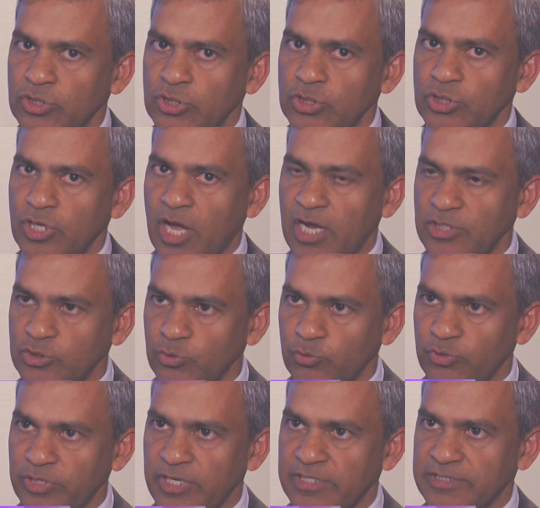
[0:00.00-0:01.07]
not to
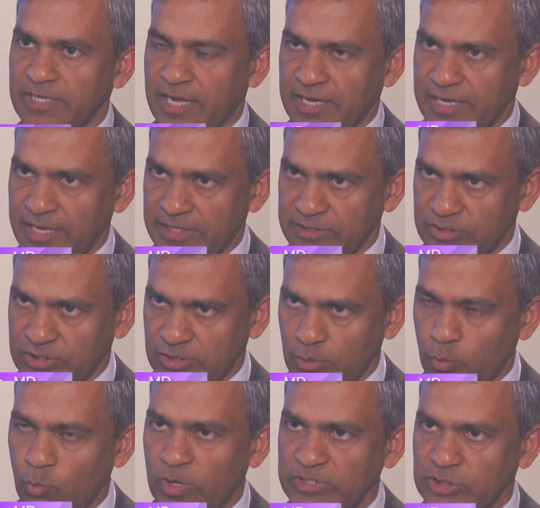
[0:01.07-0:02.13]
react against
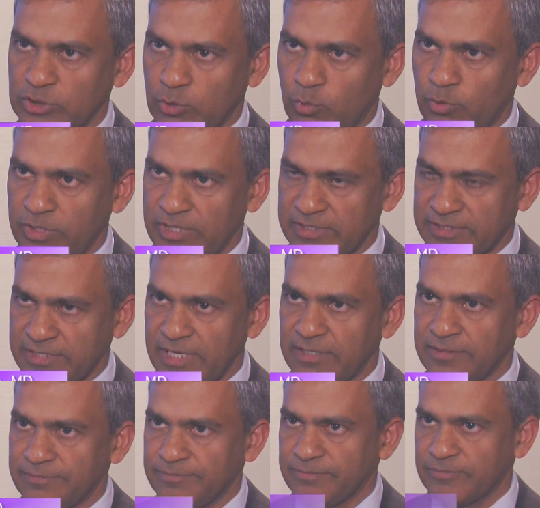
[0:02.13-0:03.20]
one's own
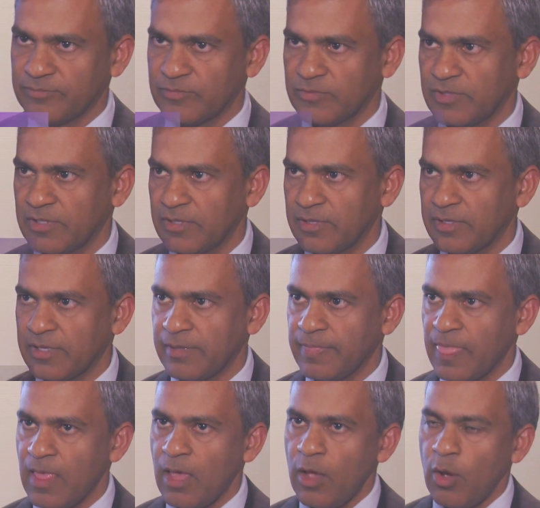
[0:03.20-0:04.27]
skin. Okay.
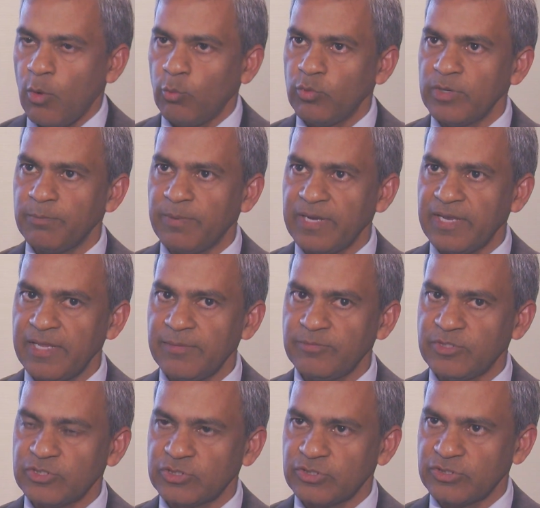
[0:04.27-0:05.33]
We believe
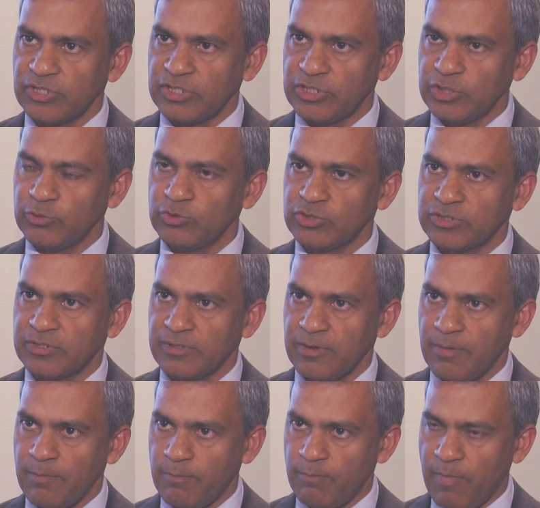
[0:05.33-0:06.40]
this reduced
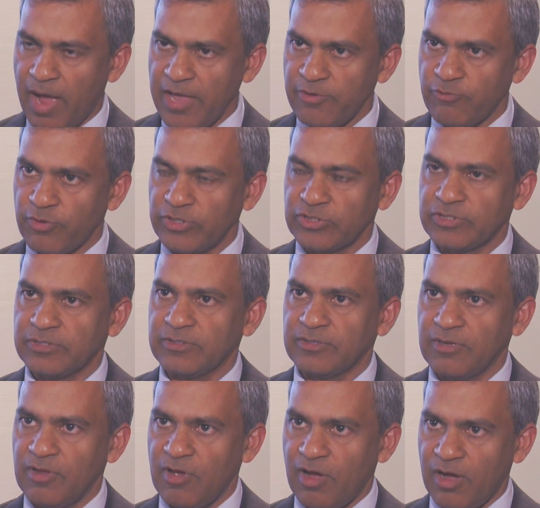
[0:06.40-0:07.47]

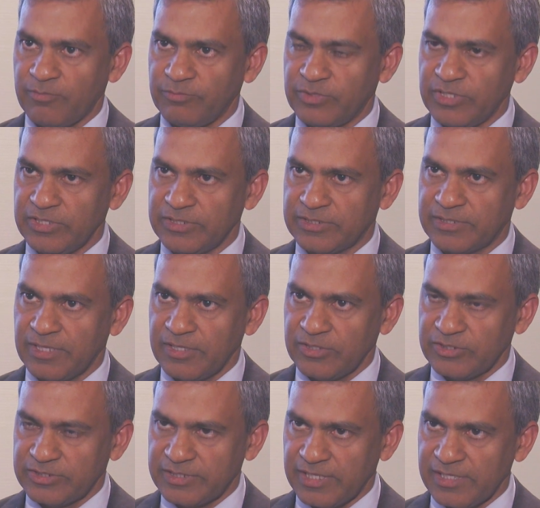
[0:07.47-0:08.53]
migration of these
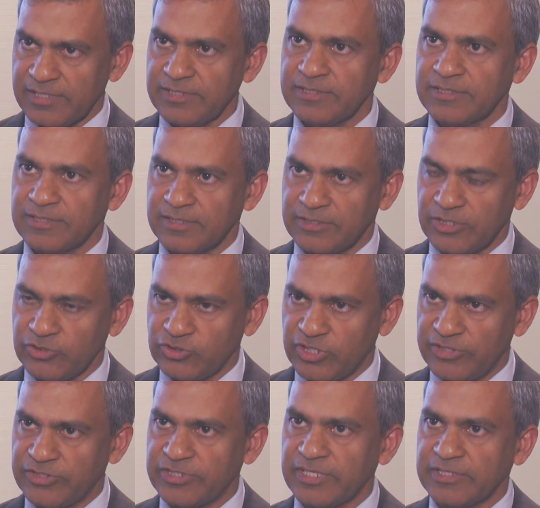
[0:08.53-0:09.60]
cells, these
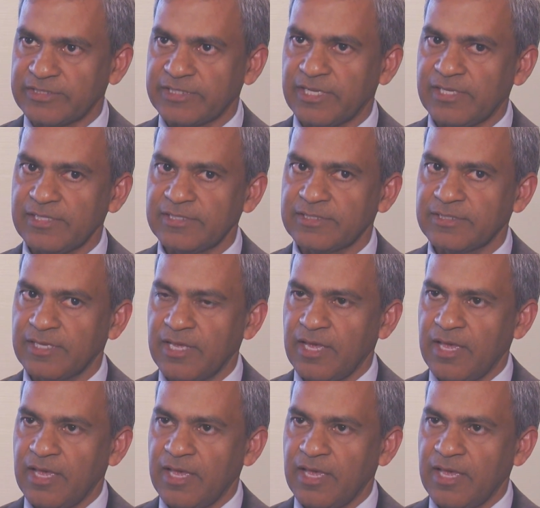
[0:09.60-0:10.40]
dendritic cells,